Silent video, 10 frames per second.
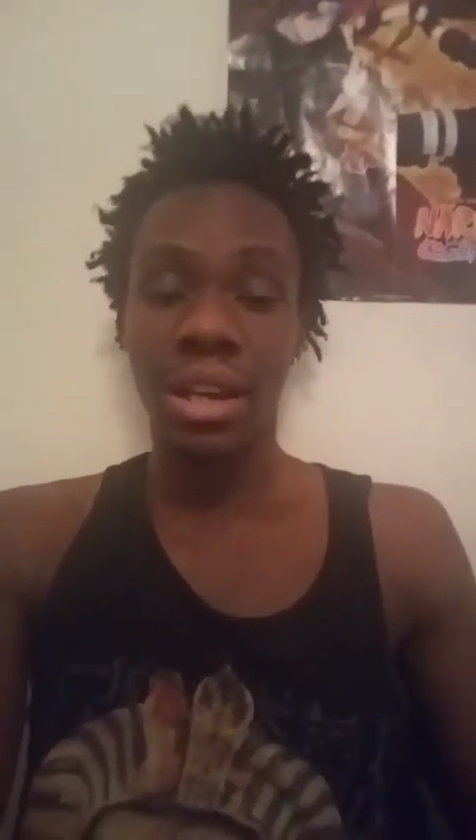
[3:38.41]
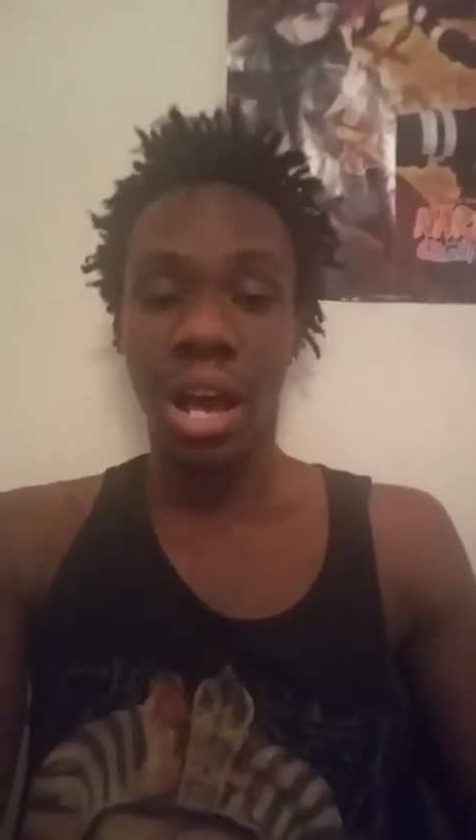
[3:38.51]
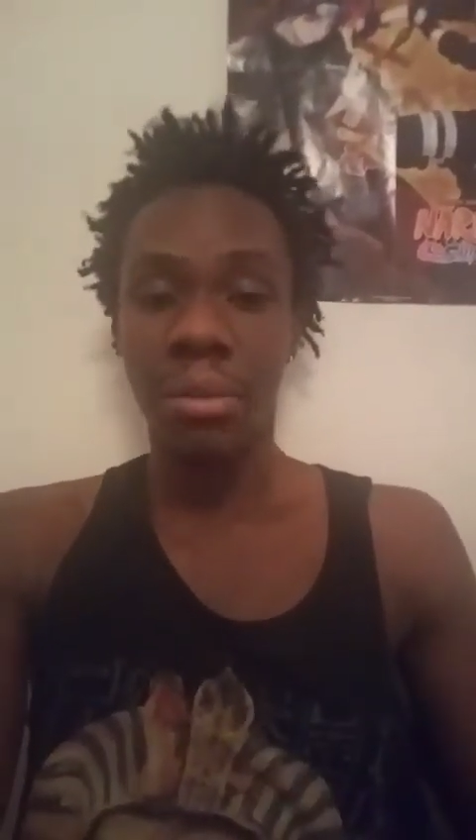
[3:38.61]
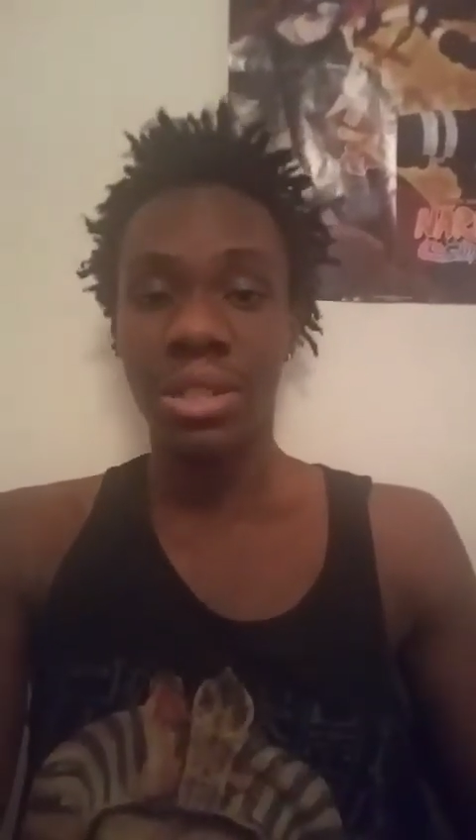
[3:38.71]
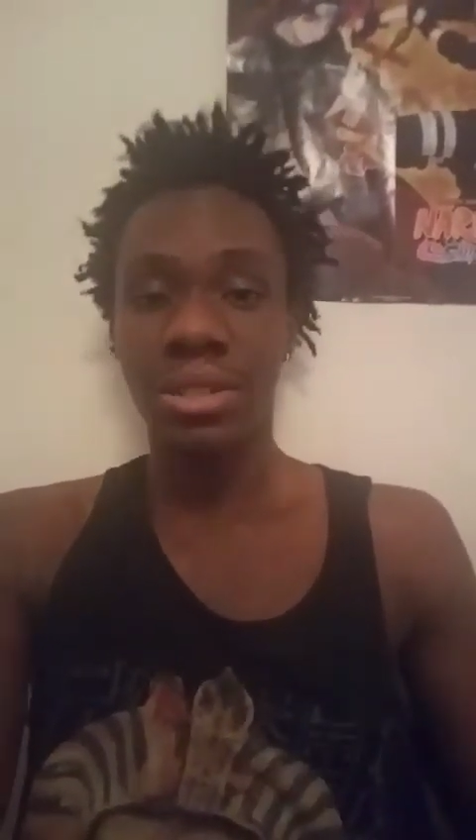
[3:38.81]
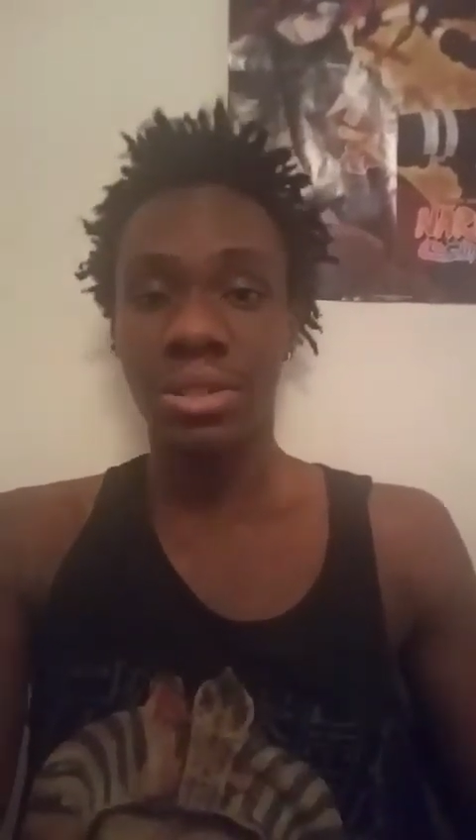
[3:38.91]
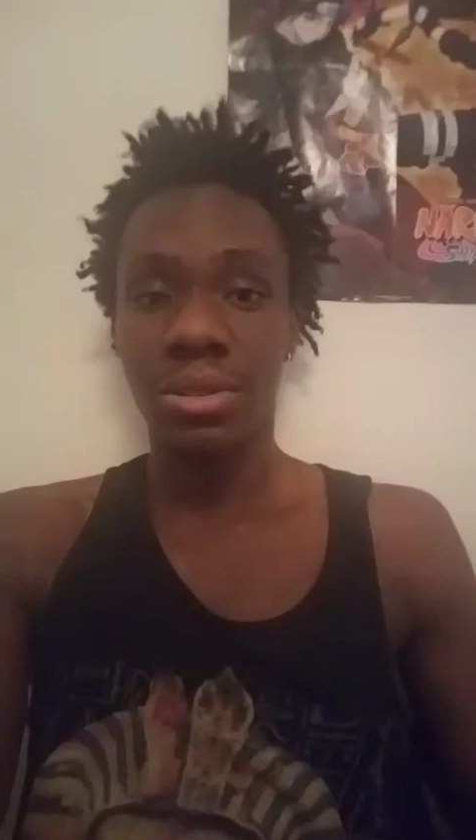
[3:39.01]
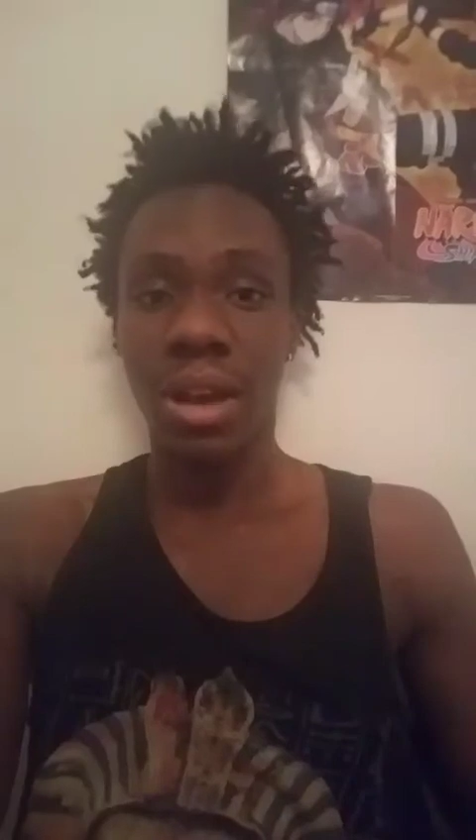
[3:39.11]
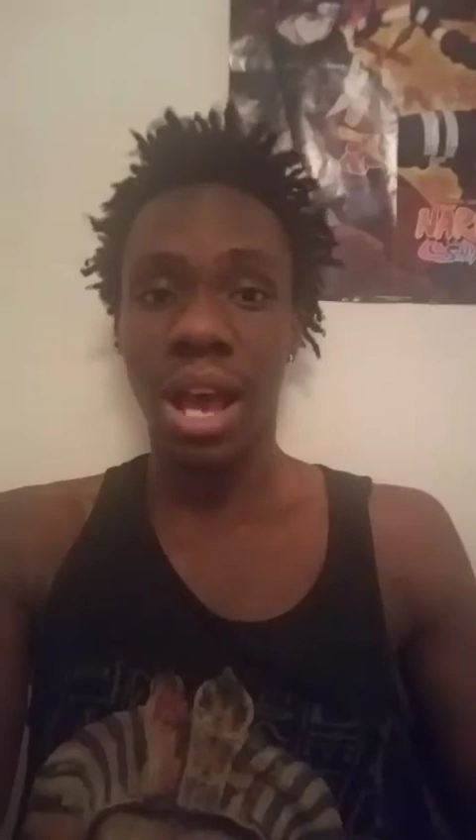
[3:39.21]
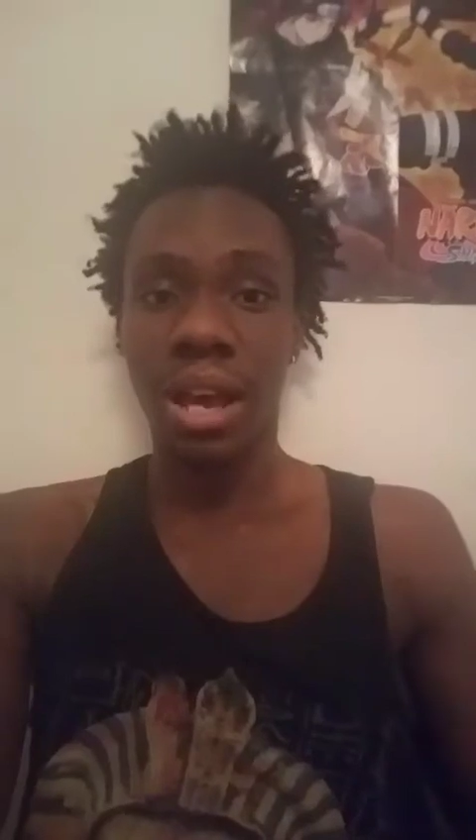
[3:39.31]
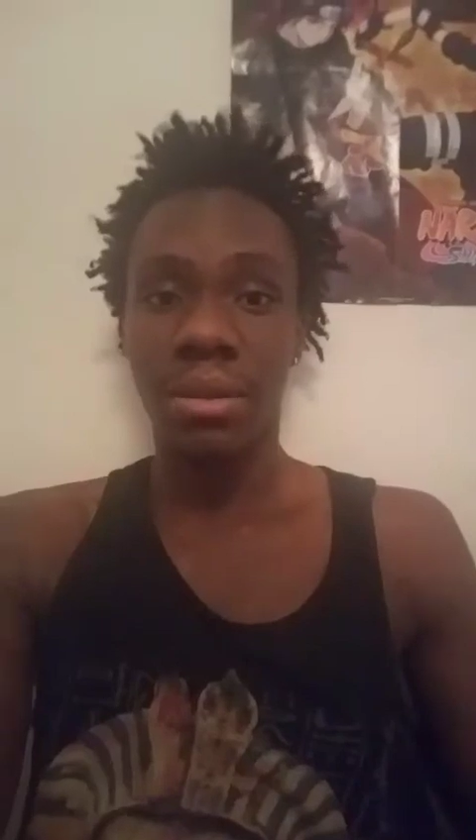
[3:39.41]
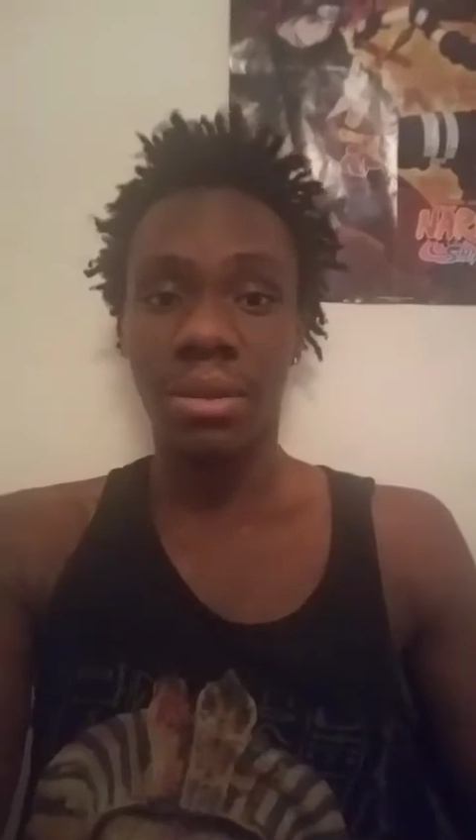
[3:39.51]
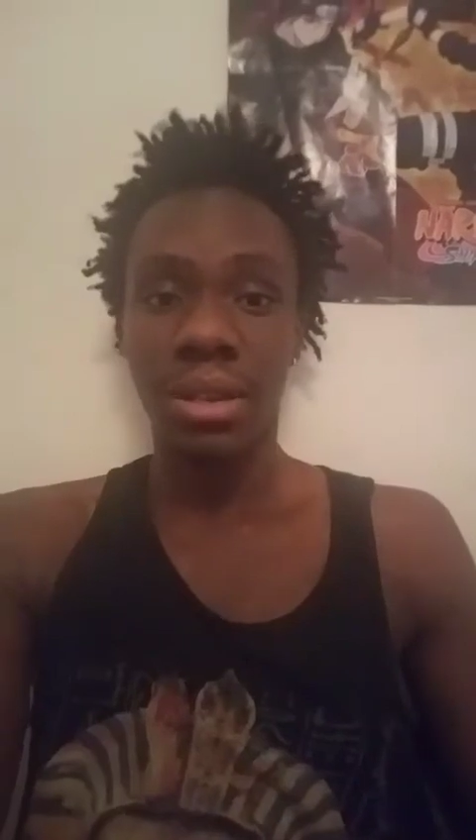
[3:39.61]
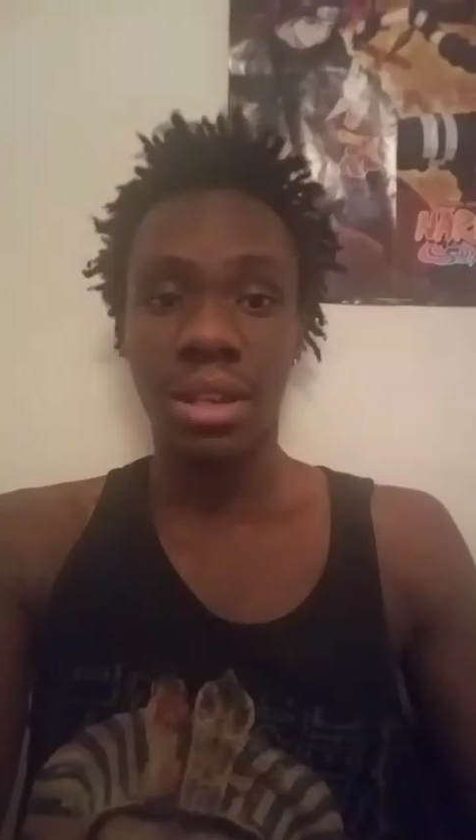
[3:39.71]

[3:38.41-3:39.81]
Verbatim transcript: comment, subscribe.